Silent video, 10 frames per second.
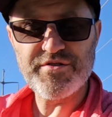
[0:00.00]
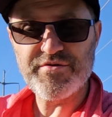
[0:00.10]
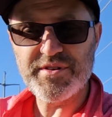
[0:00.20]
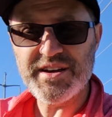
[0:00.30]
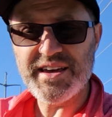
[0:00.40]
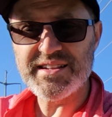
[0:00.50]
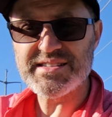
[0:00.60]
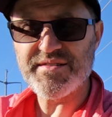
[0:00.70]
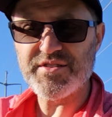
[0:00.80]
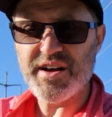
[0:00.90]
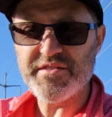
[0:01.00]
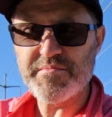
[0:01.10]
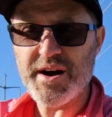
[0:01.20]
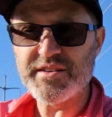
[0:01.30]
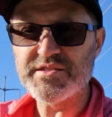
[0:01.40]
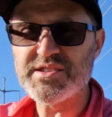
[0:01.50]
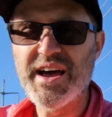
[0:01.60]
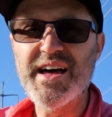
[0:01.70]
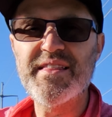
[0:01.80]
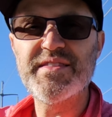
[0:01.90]
3 and several other models,
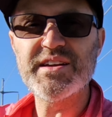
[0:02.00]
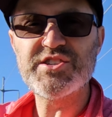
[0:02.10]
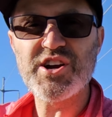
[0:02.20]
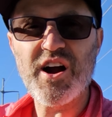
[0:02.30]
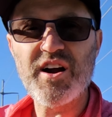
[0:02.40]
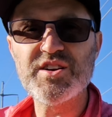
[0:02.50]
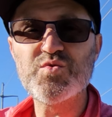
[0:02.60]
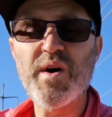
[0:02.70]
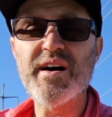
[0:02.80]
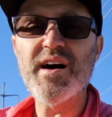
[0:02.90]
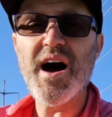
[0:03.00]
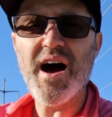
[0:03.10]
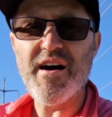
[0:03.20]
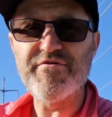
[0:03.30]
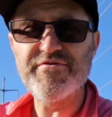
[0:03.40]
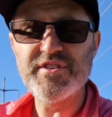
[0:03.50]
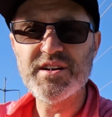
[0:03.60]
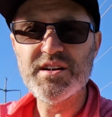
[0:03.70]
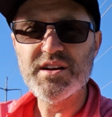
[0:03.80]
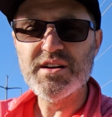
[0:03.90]
they charge while off.
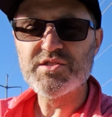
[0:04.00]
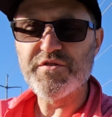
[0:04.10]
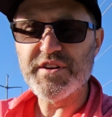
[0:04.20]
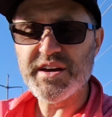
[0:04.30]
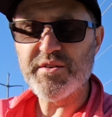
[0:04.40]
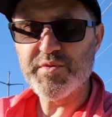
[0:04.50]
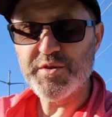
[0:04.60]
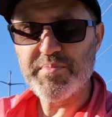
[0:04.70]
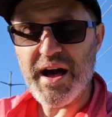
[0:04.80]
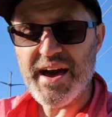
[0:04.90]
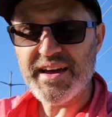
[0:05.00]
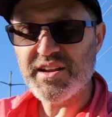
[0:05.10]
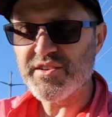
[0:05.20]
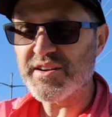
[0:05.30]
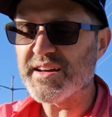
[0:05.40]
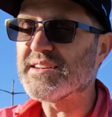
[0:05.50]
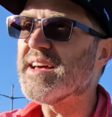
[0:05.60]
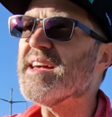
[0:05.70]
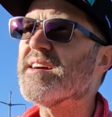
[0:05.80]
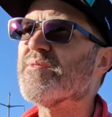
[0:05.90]
So if you get in a real bind and you're like,
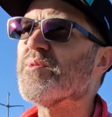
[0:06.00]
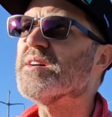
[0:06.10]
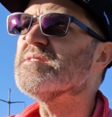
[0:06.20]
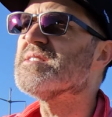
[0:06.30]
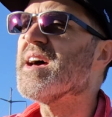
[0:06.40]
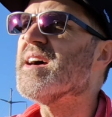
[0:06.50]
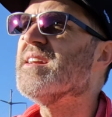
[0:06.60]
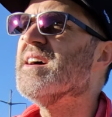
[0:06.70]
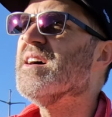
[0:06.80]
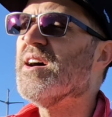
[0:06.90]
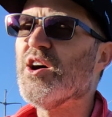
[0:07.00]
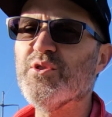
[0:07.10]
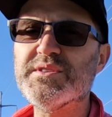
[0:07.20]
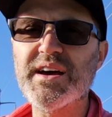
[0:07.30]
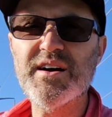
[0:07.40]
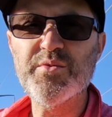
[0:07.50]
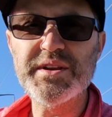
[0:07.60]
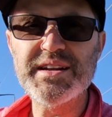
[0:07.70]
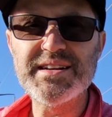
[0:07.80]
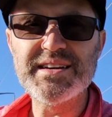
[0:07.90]
dang it, where's that hotel we
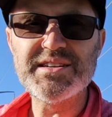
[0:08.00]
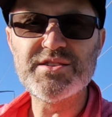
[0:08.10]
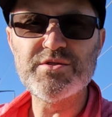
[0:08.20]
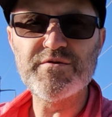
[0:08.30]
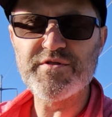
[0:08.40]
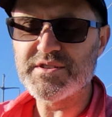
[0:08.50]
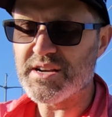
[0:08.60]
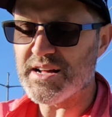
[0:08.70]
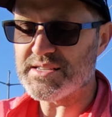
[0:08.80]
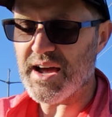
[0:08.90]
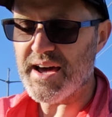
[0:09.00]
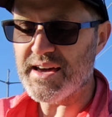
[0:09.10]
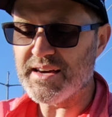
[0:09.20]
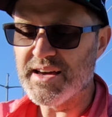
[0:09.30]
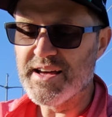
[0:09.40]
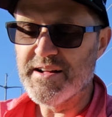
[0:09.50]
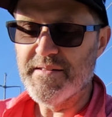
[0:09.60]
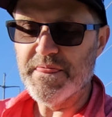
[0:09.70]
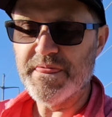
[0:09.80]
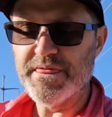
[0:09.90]
need to get to for today's hike?
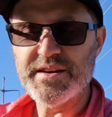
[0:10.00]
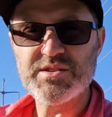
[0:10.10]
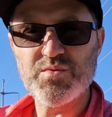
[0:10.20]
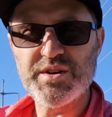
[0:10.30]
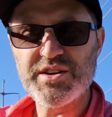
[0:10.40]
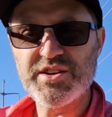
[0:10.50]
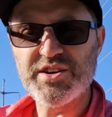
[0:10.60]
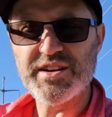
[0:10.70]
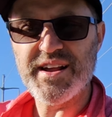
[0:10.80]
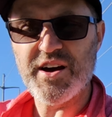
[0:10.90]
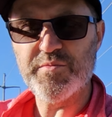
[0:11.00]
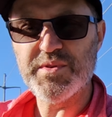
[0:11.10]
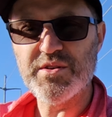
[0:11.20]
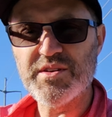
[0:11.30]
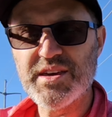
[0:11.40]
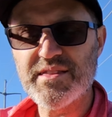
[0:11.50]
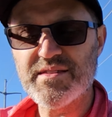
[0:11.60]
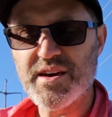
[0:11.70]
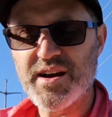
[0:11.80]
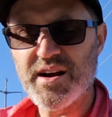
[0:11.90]
This one could help you
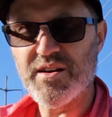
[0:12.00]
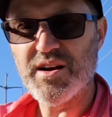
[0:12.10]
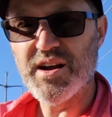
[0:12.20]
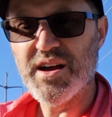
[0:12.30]
get there